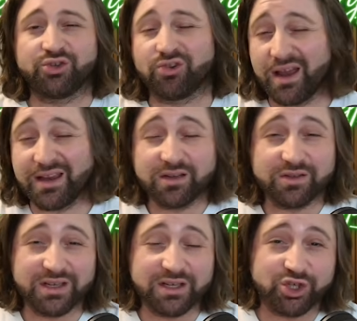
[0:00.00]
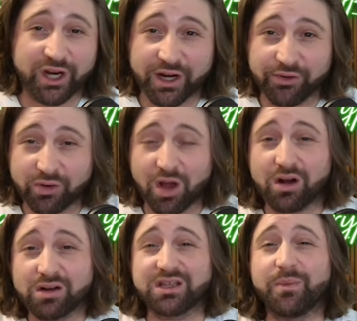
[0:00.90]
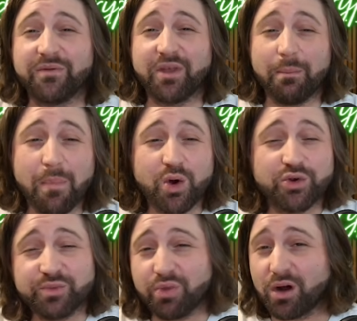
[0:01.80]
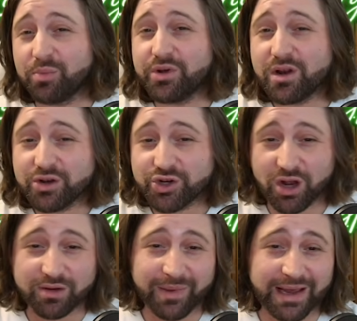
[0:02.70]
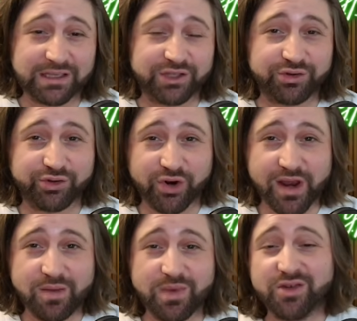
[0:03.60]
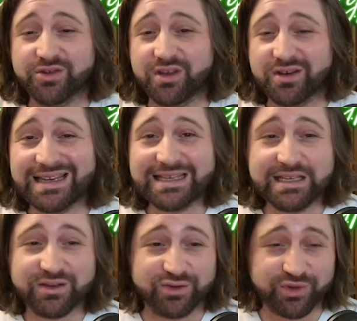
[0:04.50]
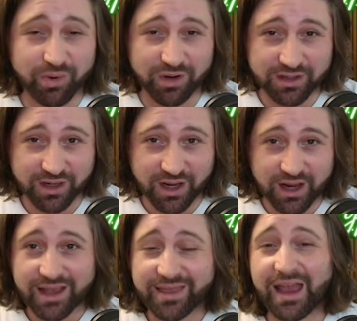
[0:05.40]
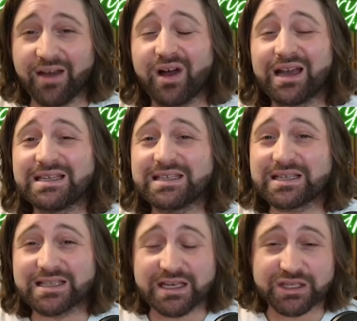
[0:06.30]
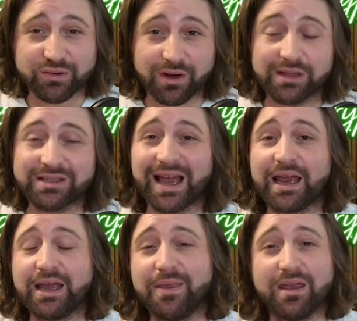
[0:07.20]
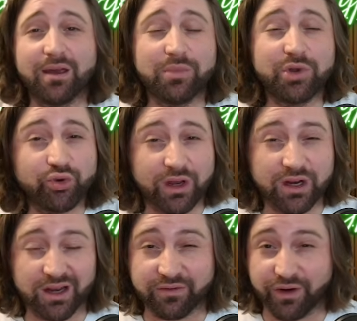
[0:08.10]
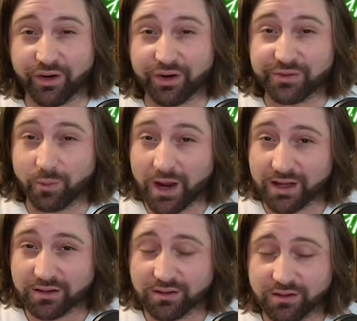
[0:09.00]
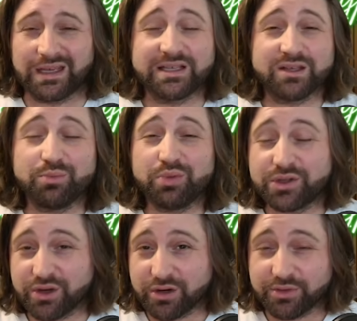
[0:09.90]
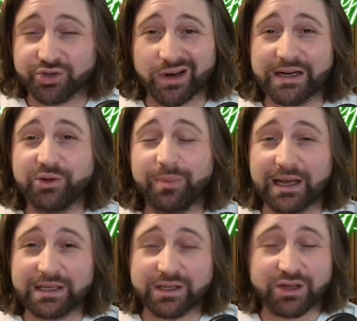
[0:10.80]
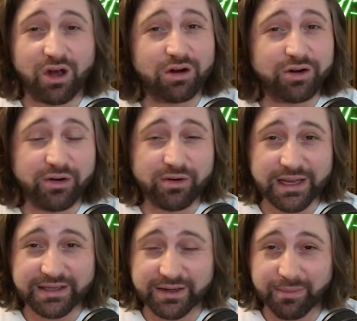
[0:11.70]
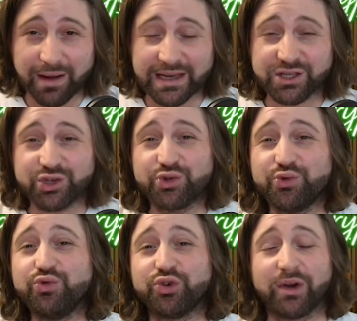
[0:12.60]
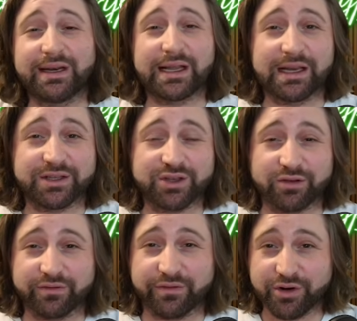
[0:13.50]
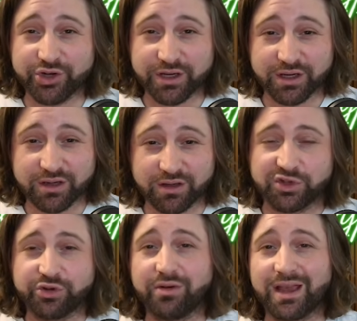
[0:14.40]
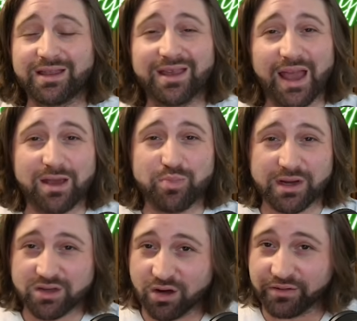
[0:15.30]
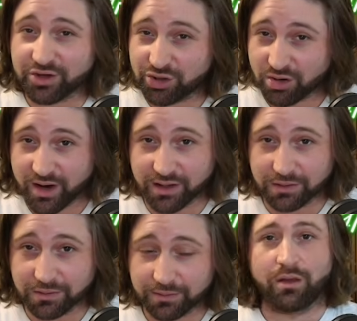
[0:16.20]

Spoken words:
Triangles in general are some of the most popular chart patterns to trade because they're easy to spot, they have high success rates, and they can be traded in various ways. In simple terms, triangle patterns are created by two trend lines converging to create the apex of a triangle.